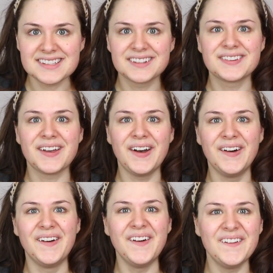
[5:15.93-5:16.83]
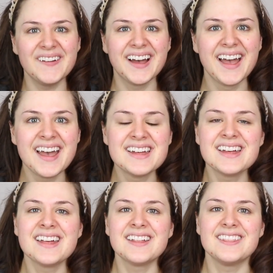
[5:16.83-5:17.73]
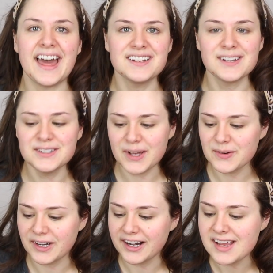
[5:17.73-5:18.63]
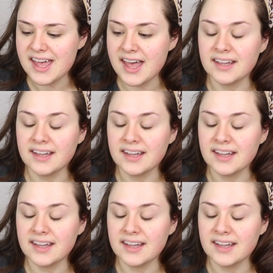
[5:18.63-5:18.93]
So that is our toner.